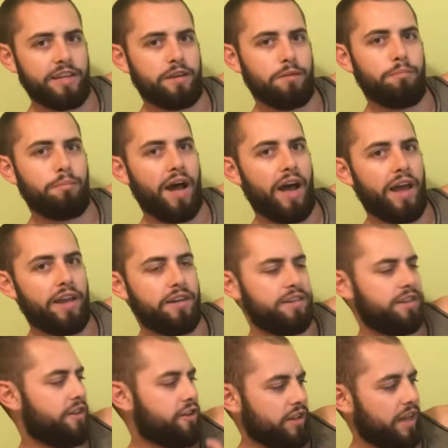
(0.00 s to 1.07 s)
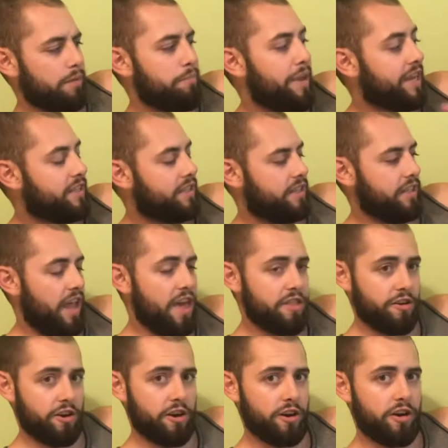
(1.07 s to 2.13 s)
combined, they're like mixed
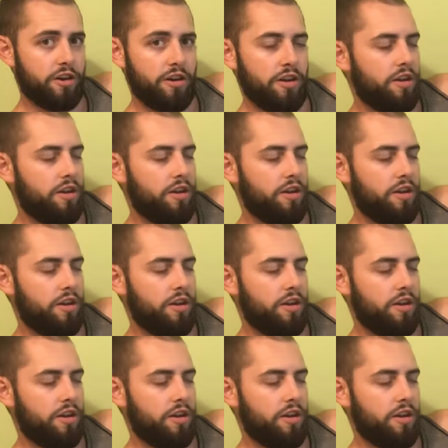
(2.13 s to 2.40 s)
together,